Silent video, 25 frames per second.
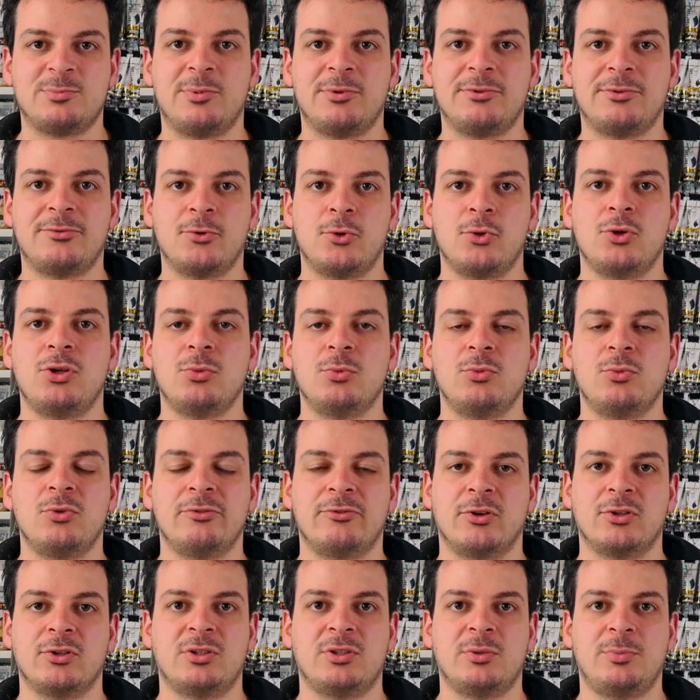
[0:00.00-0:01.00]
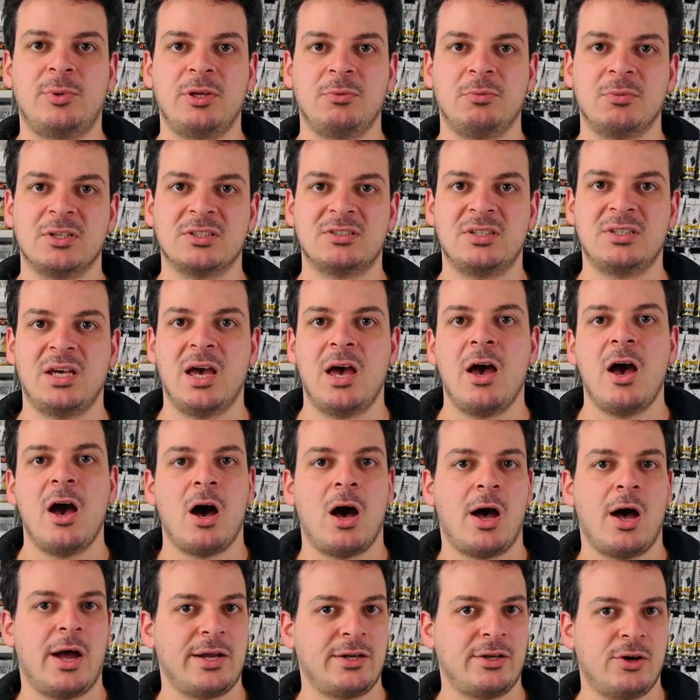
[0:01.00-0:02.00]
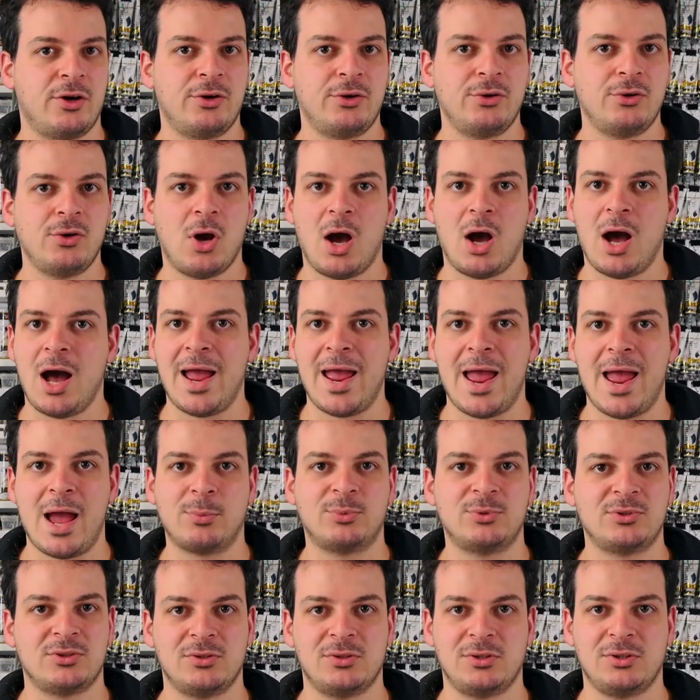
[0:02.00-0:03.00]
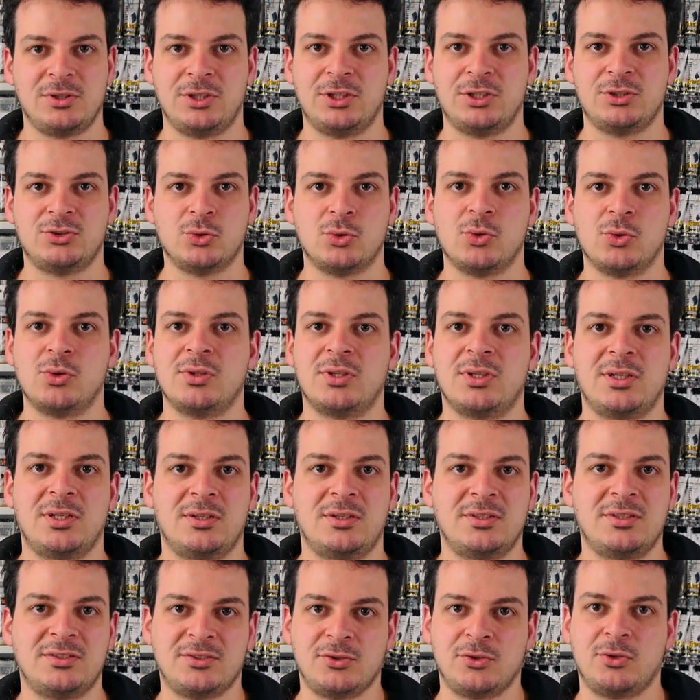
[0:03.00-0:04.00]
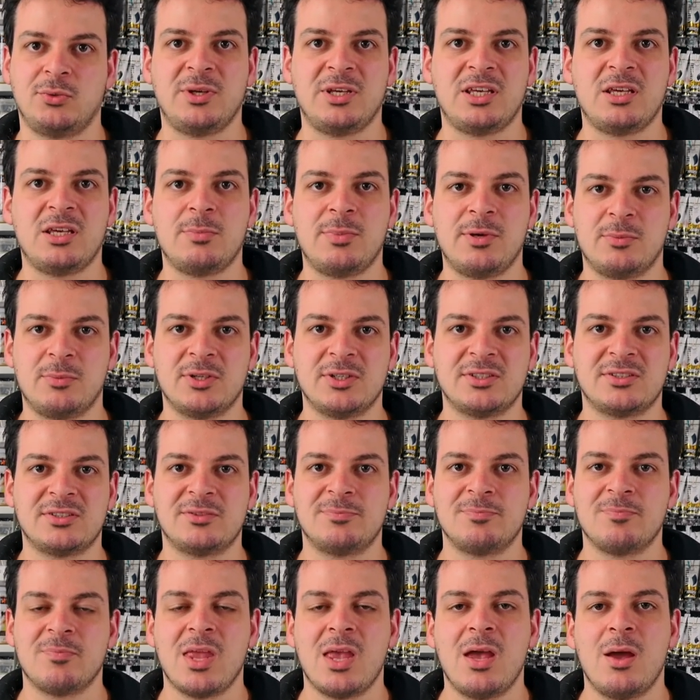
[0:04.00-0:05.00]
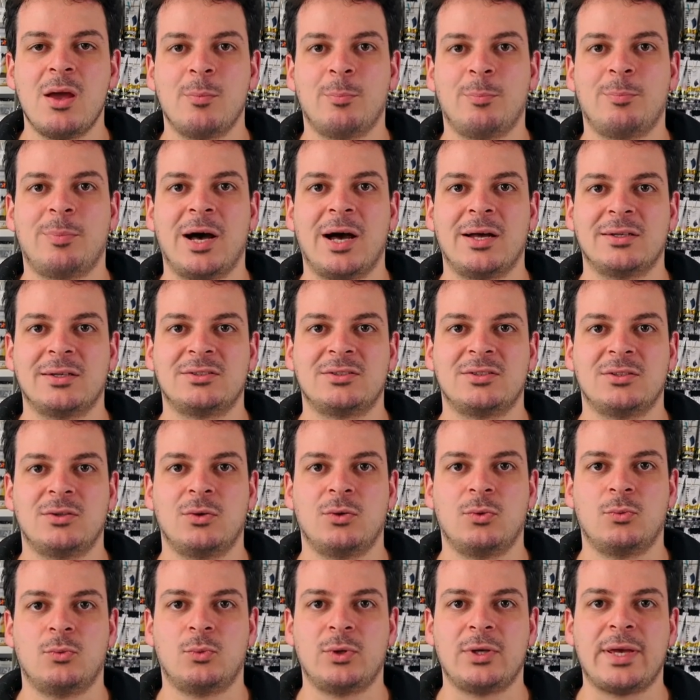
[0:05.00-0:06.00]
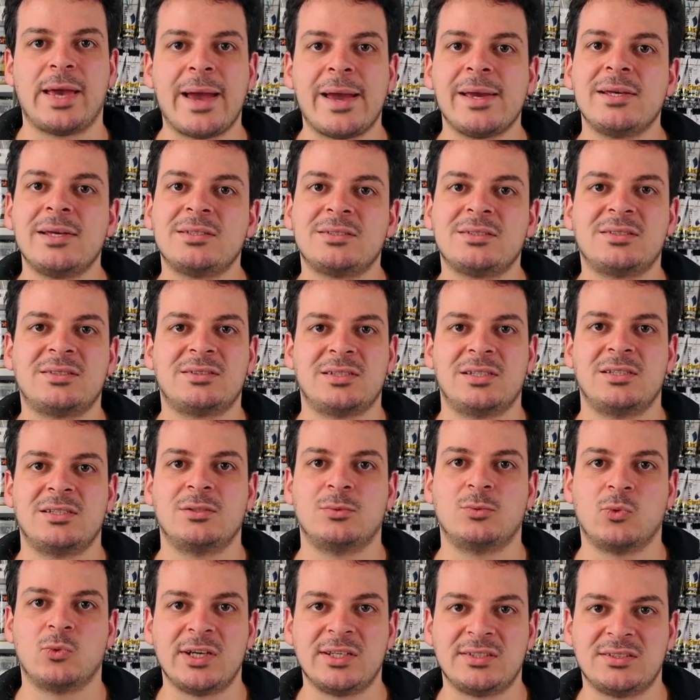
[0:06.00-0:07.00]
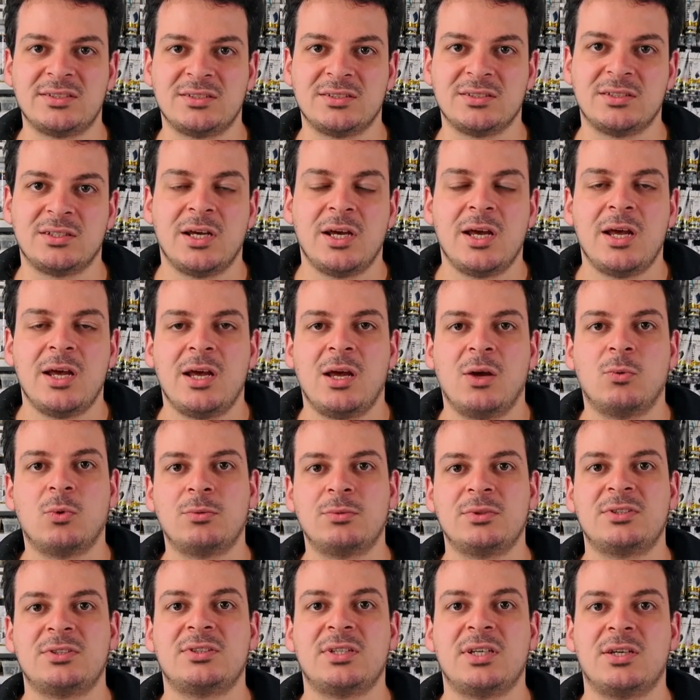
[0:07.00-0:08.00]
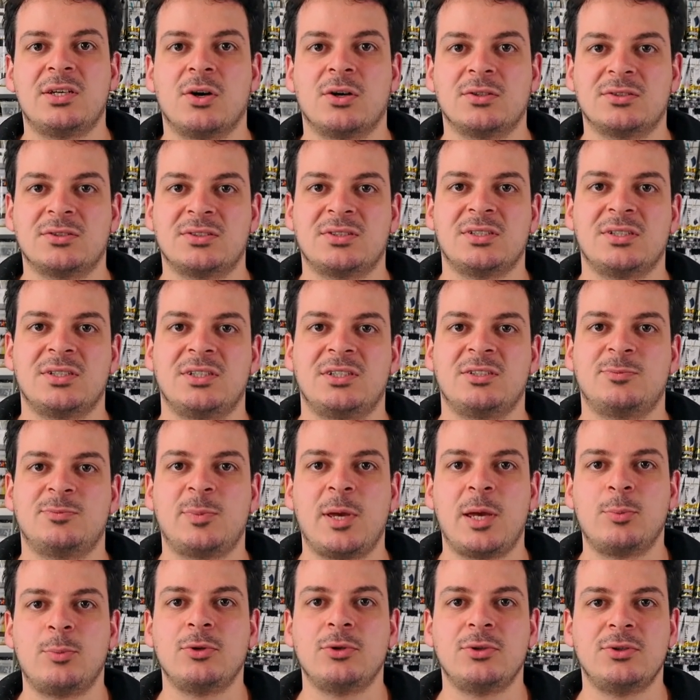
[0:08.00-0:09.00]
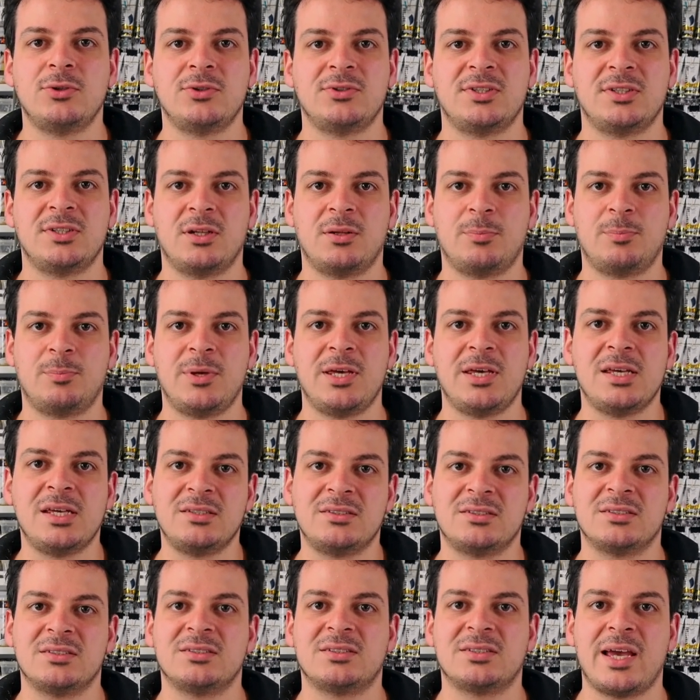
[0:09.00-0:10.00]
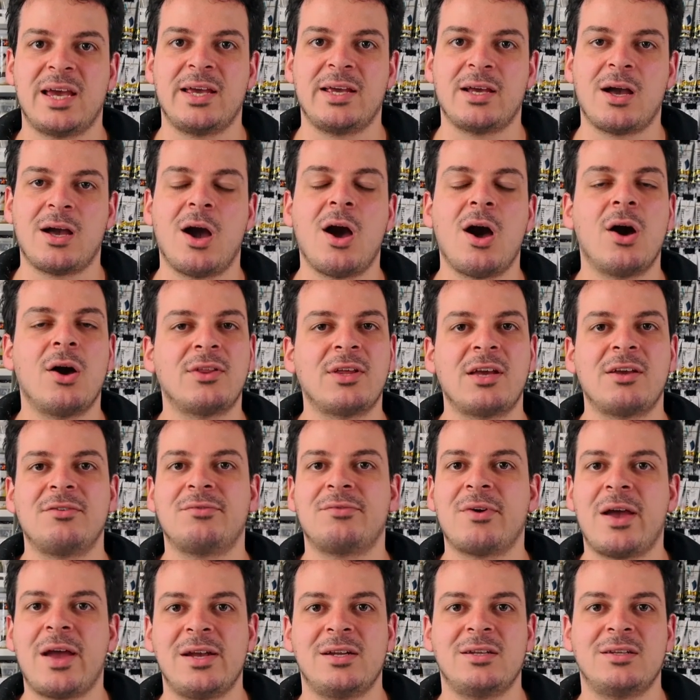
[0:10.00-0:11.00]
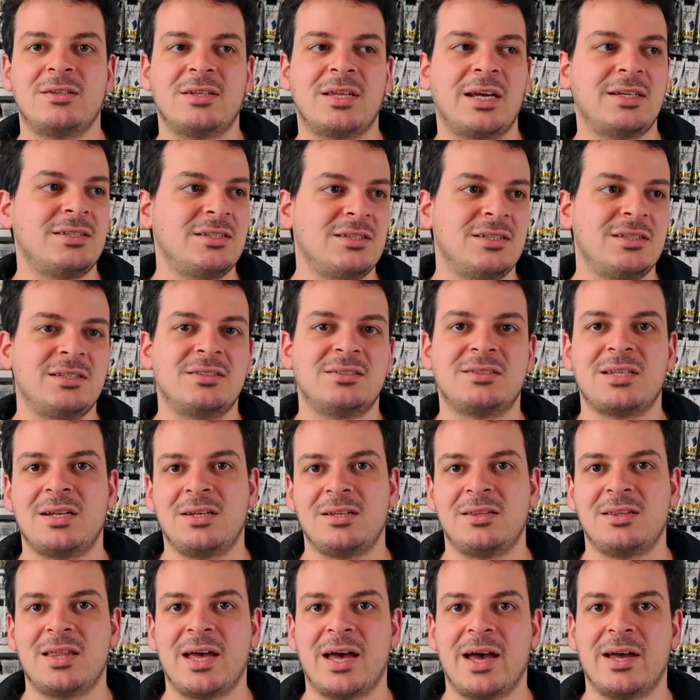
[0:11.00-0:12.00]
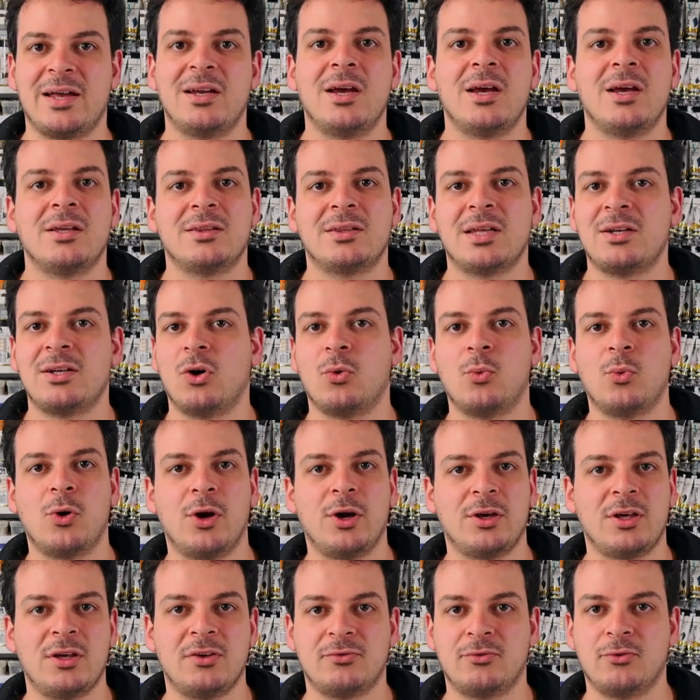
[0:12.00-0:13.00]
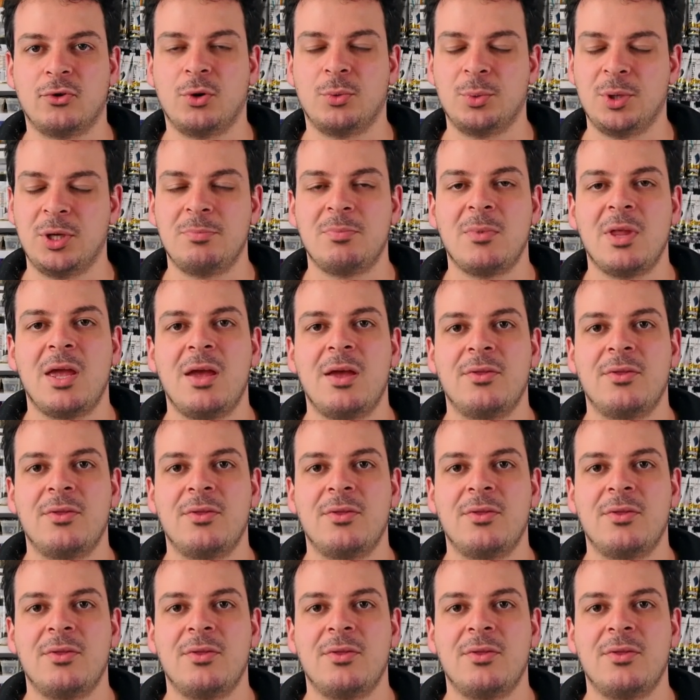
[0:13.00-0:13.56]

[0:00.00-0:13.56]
before you move on to pigments. I know I absolutely adore the This Little Piggy pigments, but we hate to see them wasted. What we see constantly is people using the piggies and saying, oh, they faded, they did this, they did that, they're not working for me.